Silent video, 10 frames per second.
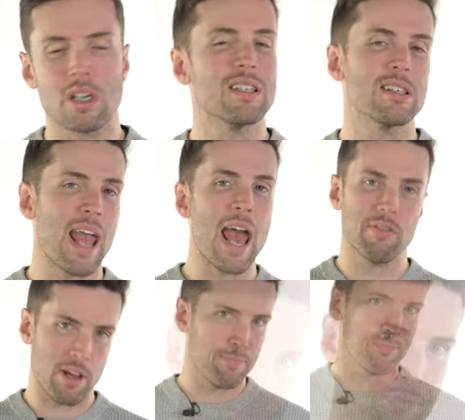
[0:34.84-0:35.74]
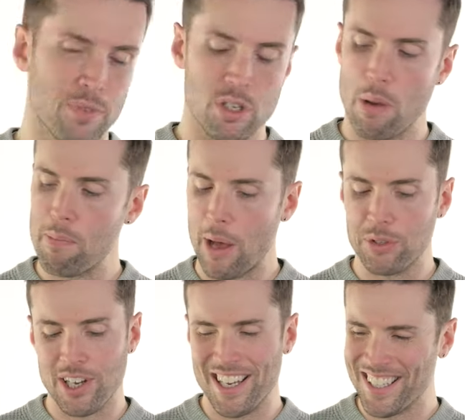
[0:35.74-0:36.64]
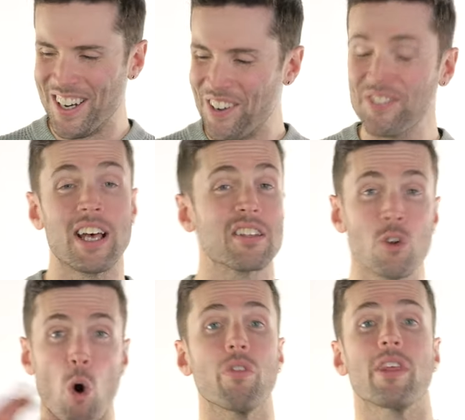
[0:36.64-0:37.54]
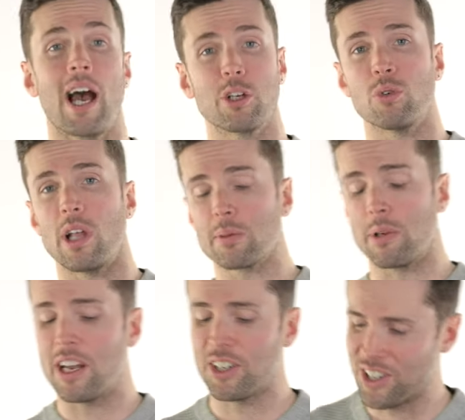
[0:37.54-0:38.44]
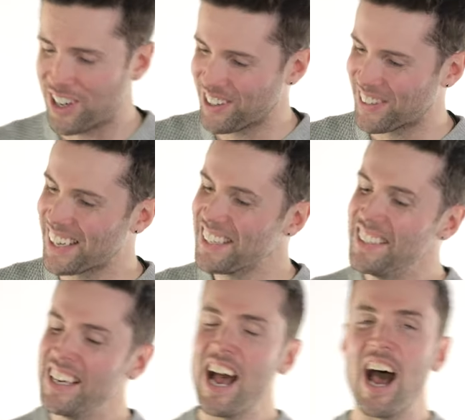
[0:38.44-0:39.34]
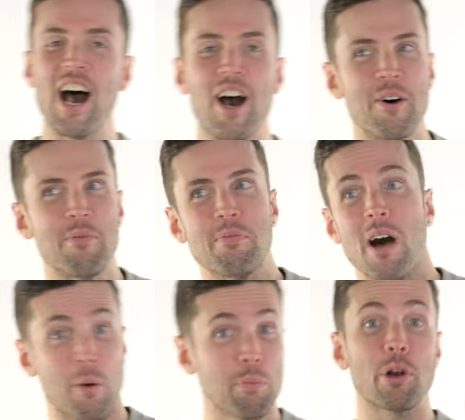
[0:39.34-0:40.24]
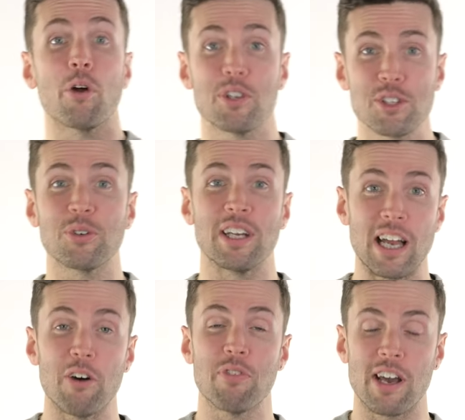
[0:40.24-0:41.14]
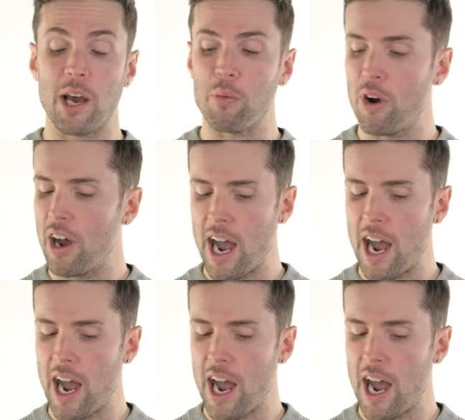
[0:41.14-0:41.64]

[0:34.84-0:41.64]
is scared of it, so it bounces off. That's not the actual explanation of it. I'll put it on the screen. I'll find out what